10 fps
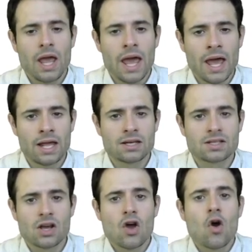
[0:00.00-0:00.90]

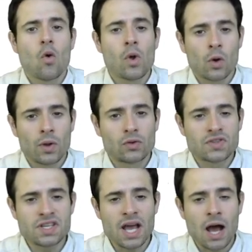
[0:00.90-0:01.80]
And we are going to
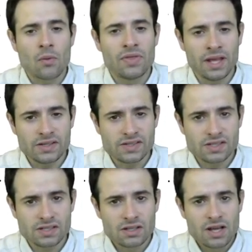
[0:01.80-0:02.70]
see how
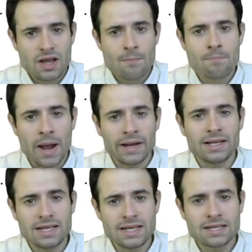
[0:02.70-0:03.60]
this might
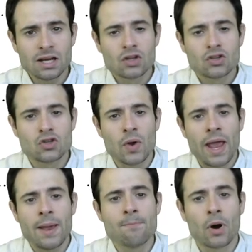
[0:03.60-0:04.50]
lead to
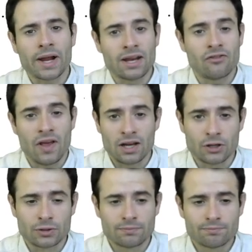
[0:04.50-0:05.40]
a market failure.